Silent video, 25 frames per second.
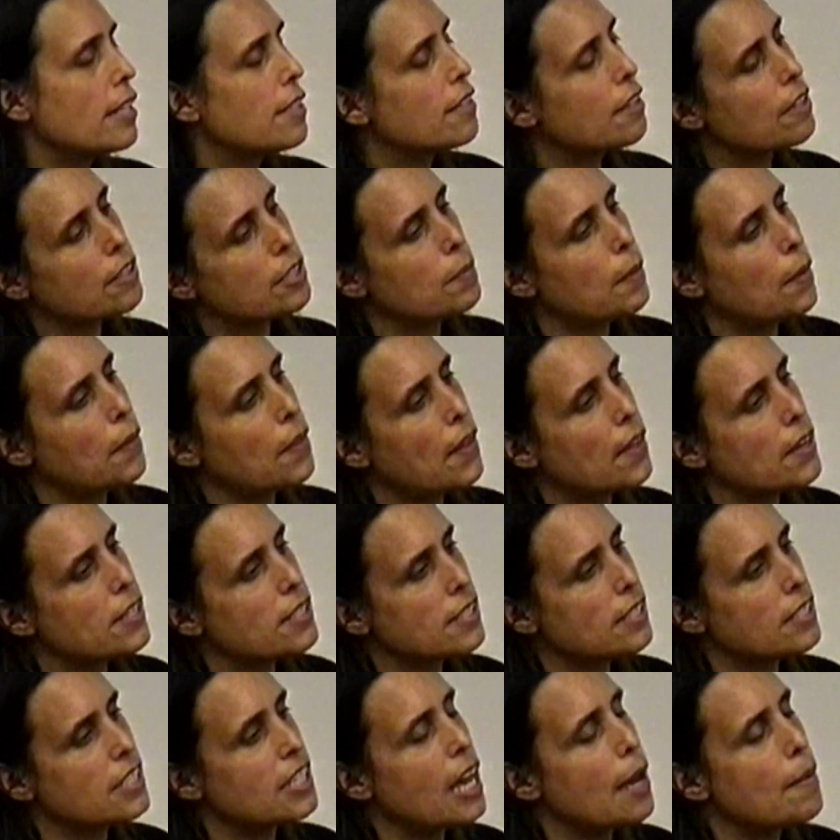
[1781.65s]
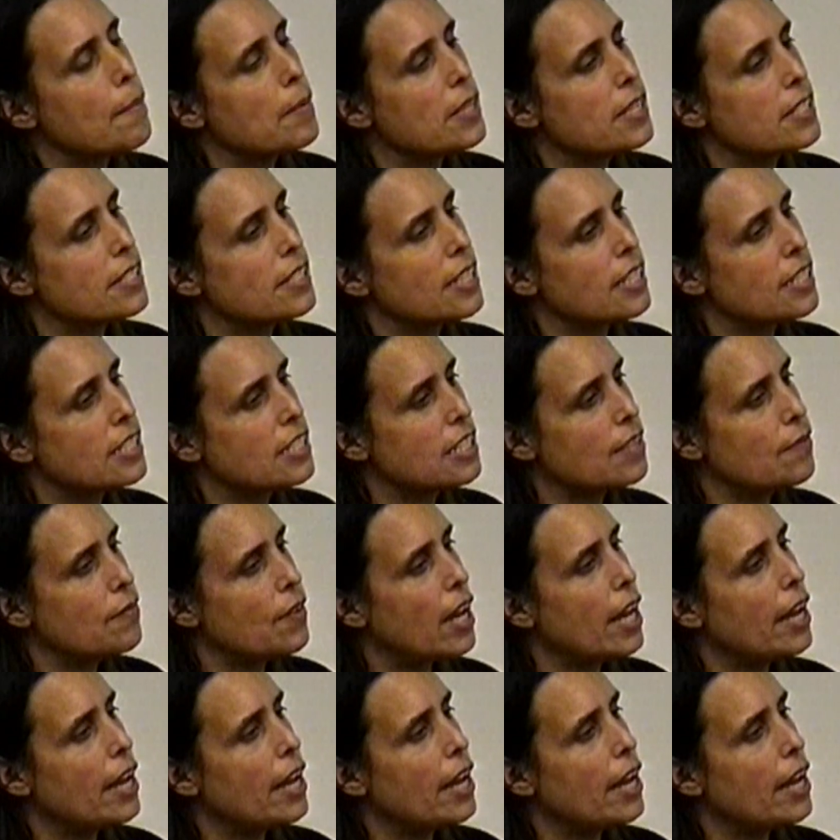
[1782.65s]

and they talked about that as the time of the sixth